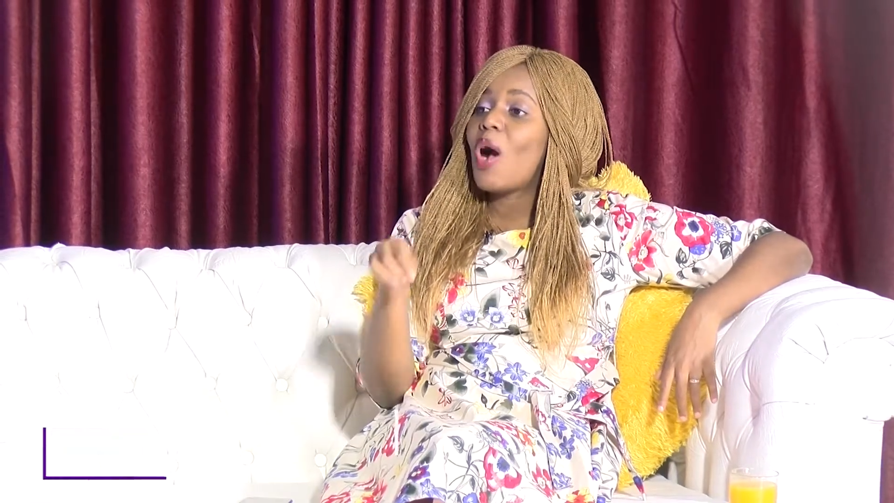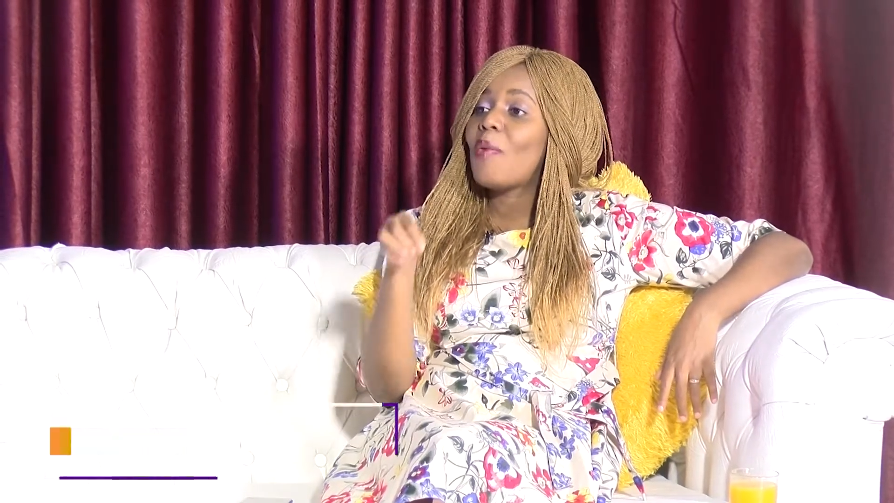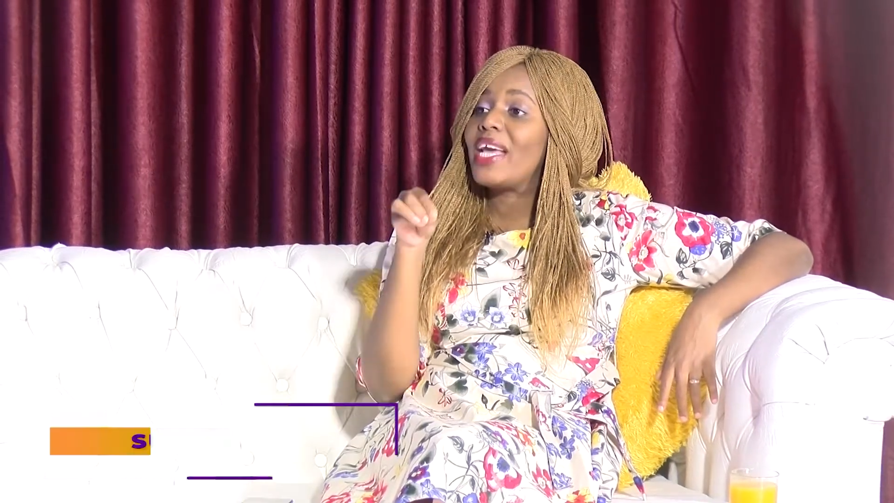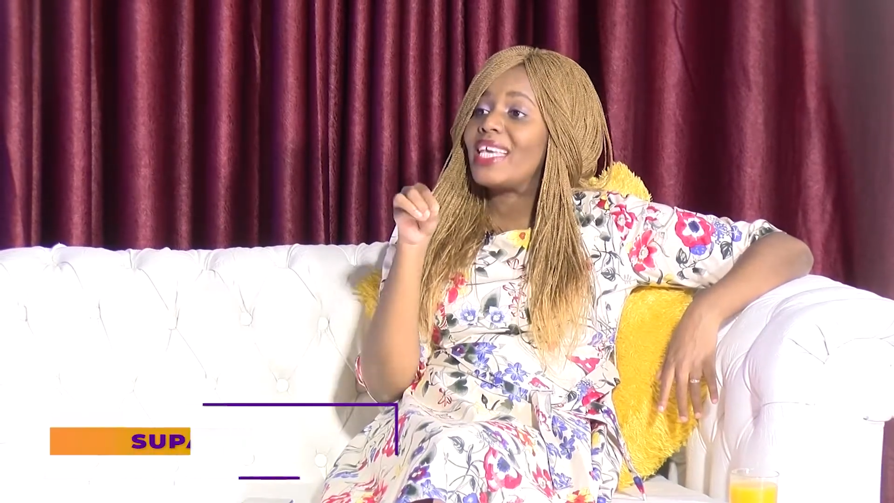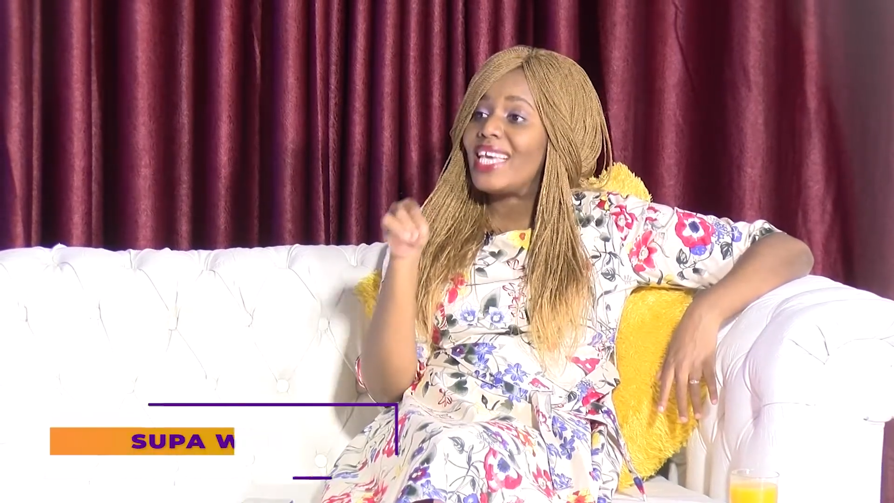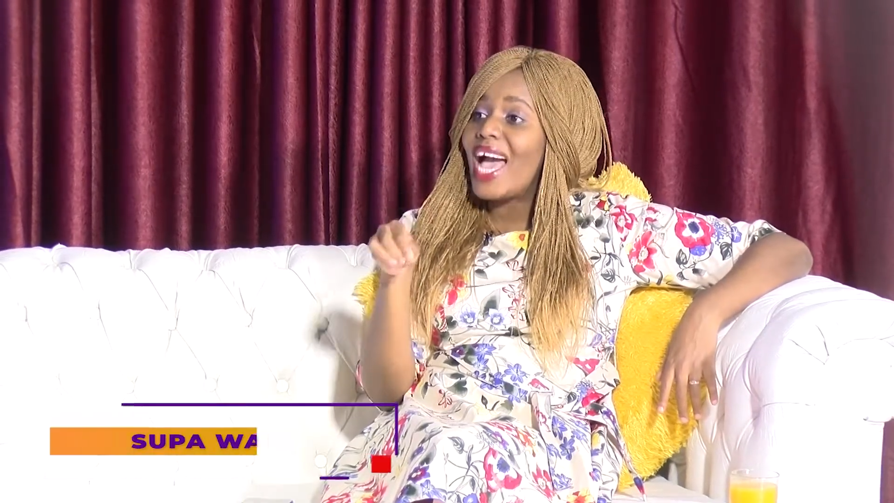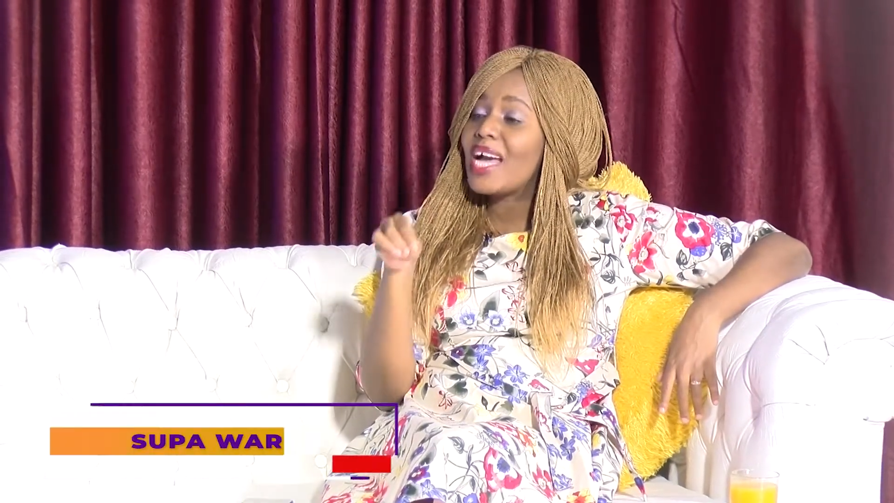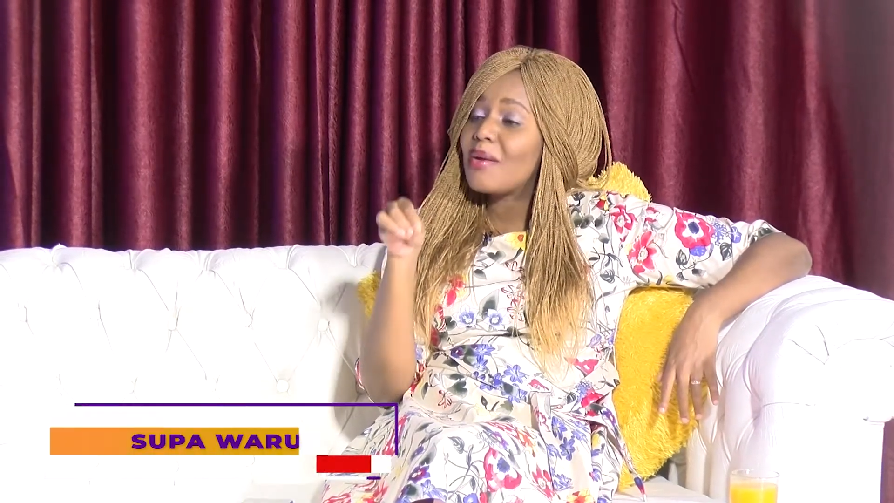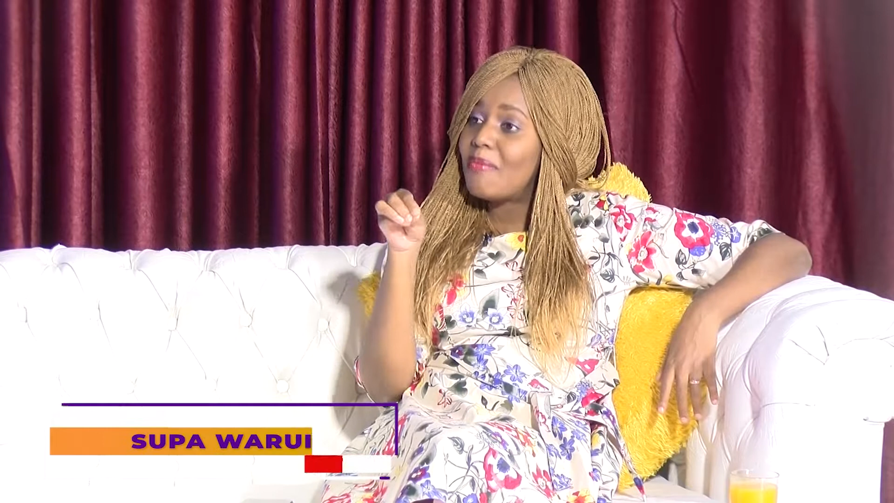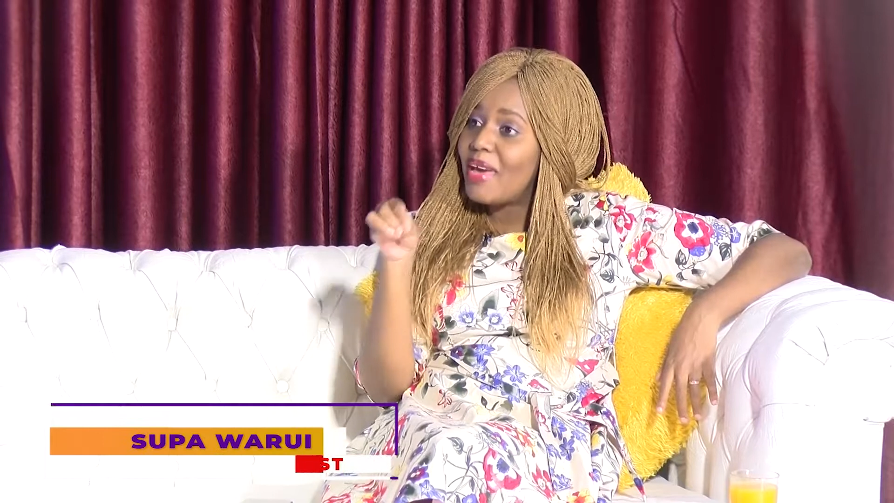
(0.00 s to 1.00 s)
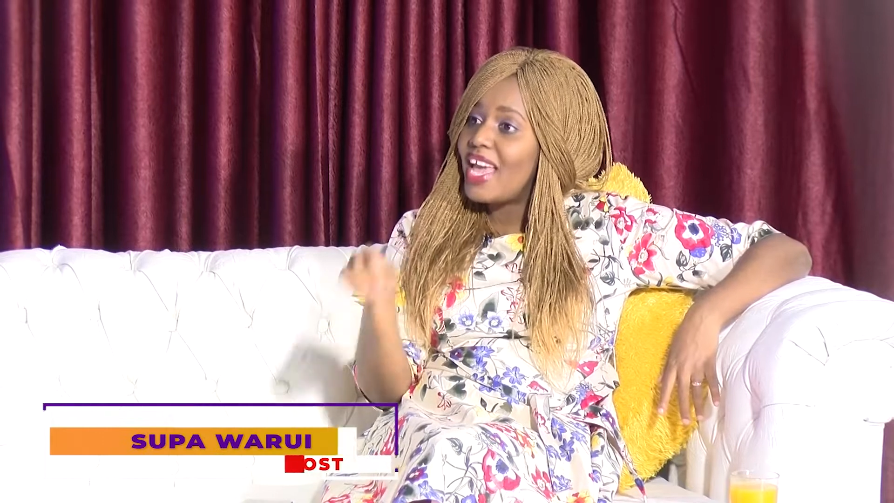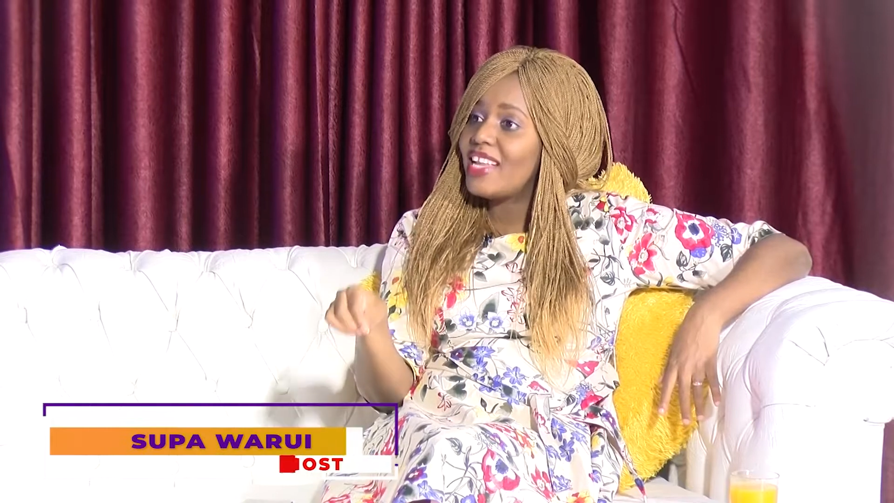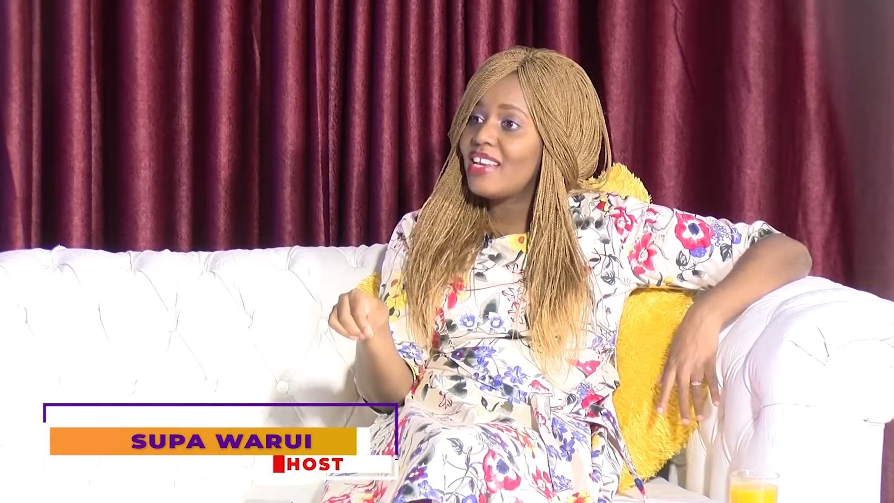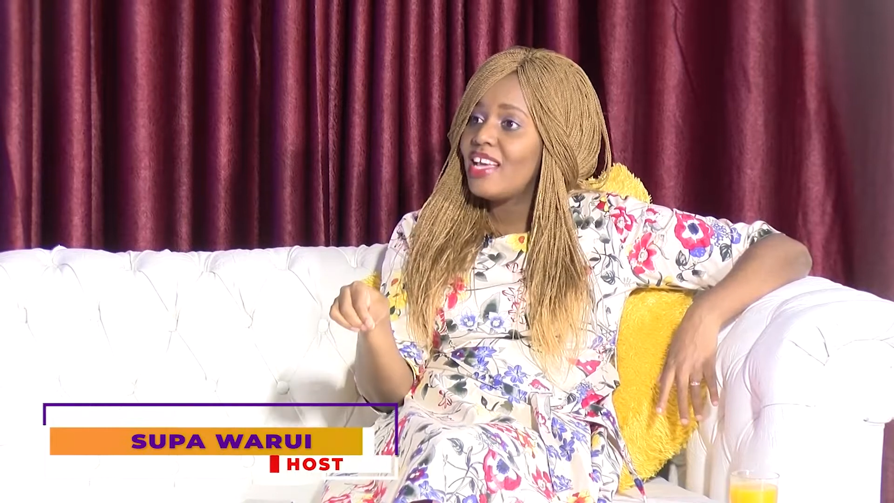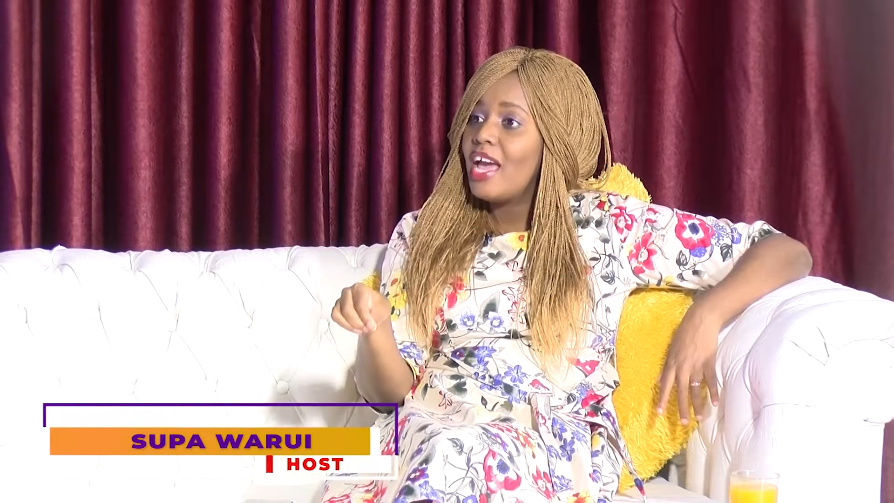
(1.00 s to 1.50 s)
our young
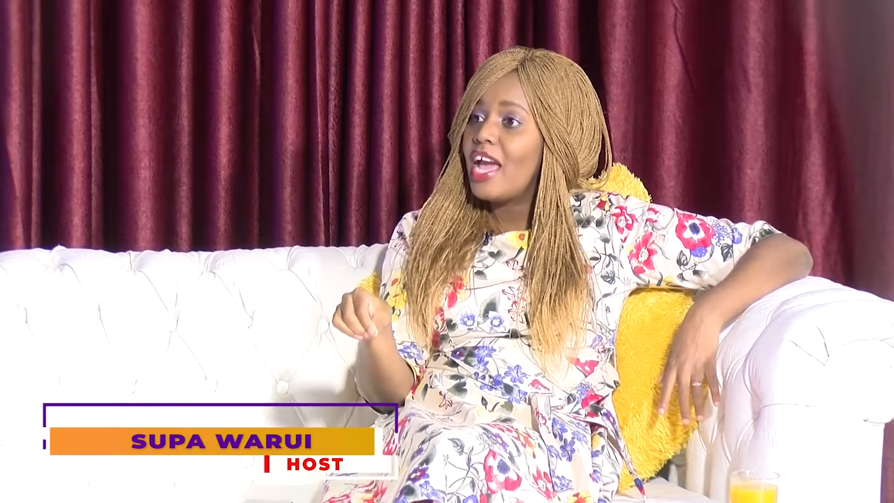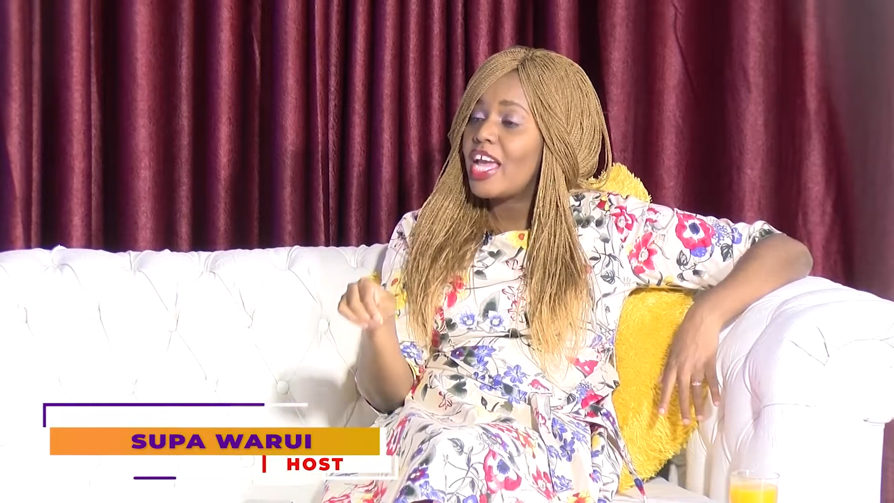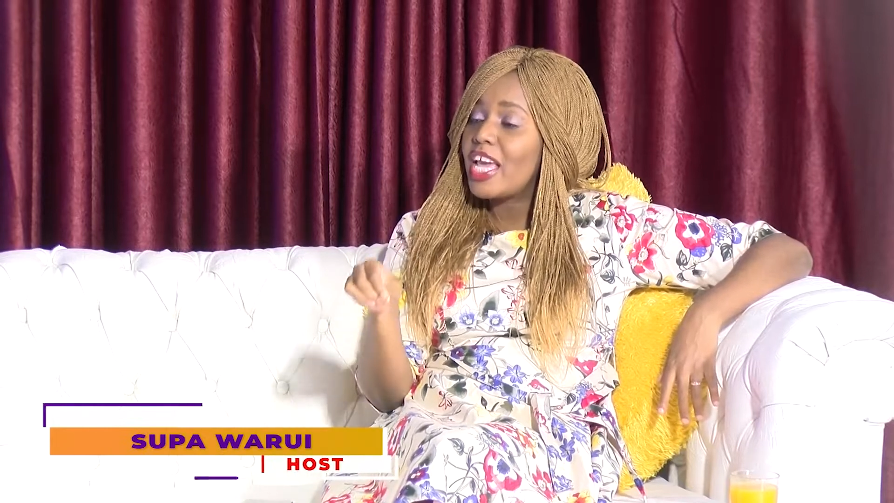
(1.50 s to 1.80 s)
men